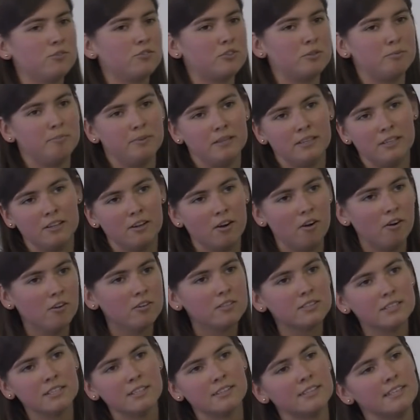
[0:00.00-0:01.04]
to repeat the whole
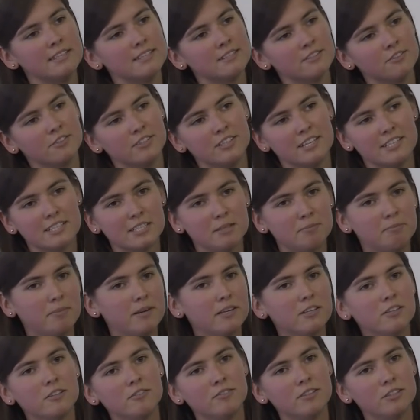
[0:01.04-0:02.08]
sentence or just a
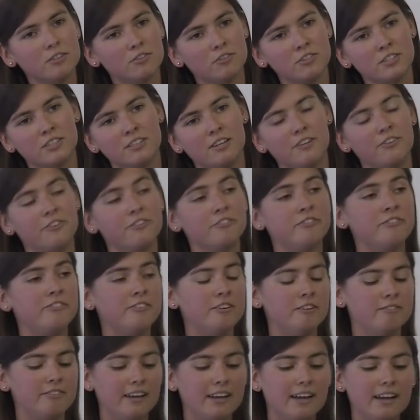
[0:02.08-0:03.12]
part of it, or
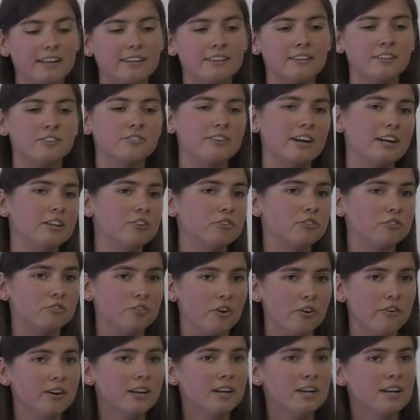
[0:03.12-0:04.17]
if I get it right or
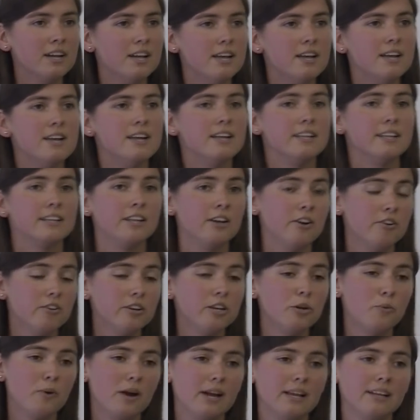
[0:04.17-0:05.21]
wrong. The
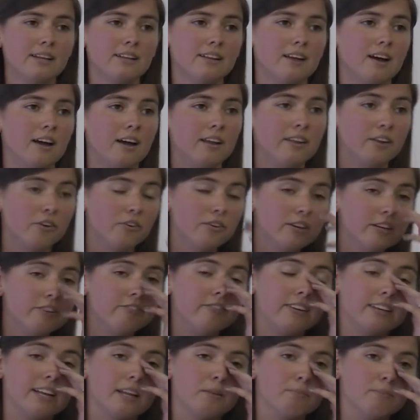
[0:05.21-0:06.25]
only
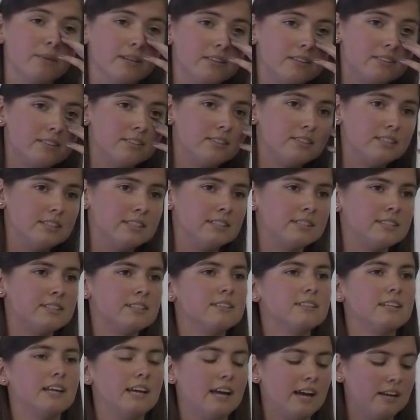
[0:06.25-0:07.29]
thing that matters is
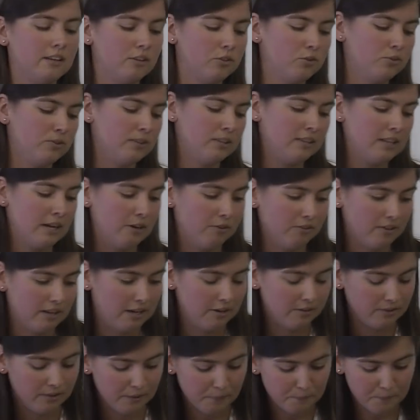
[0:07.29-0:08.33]
that I do it out
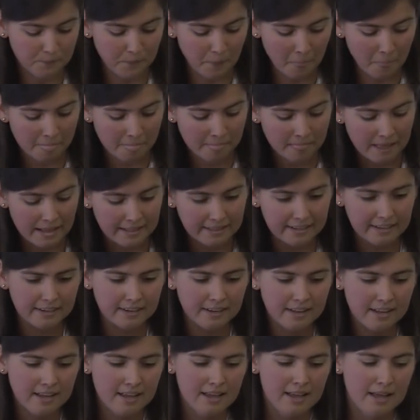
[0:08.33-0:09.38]
loud. And
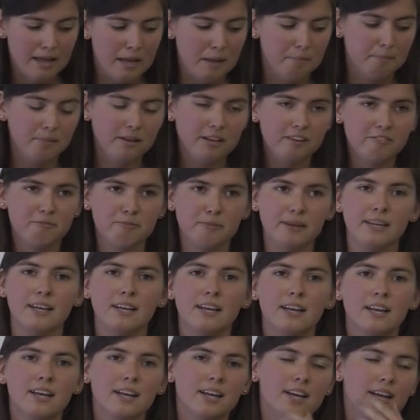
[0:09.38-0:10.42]
then, believe
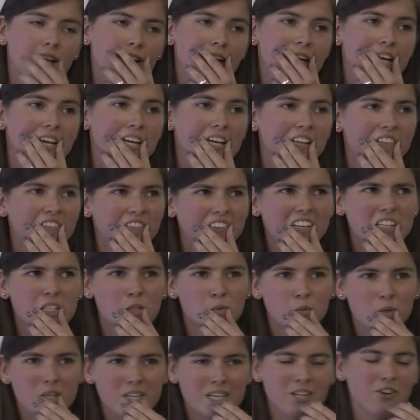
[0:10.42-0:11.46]
me, it
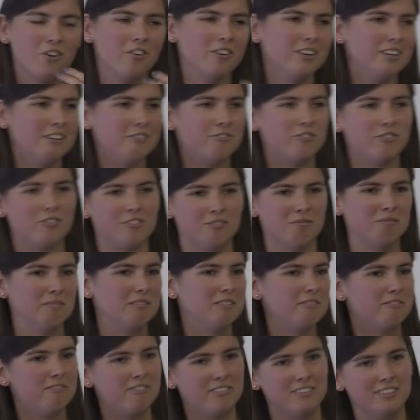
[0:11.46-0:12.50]
feels weird only
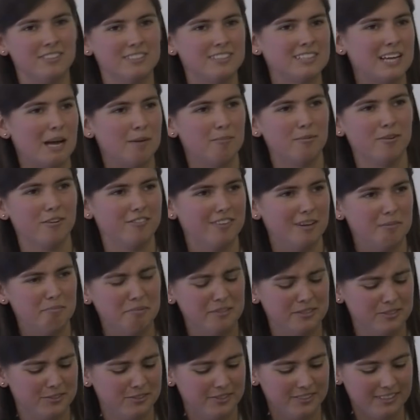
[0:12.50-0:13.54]
for the first couple of
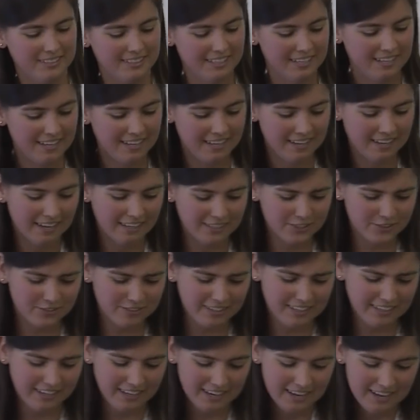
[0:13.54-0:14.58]
episodes.
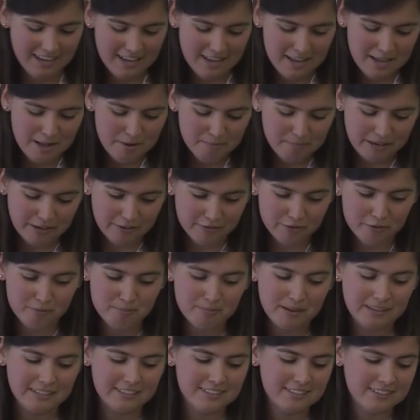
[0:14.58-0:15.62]
Actually, my
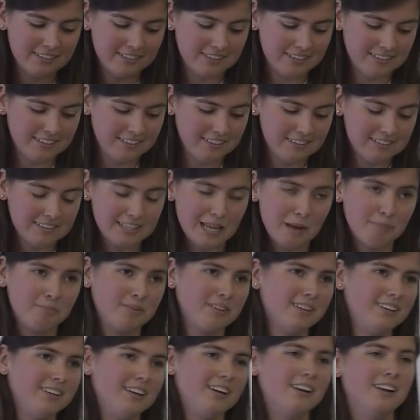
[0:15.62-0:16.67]
roommate
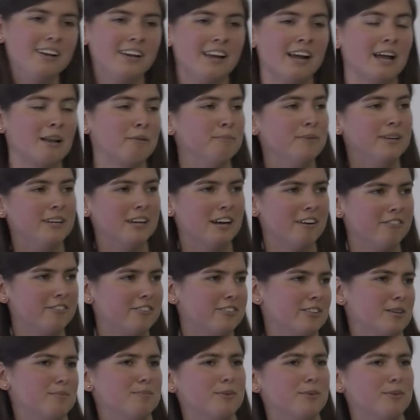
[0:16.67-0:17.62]
stopped giggling at me after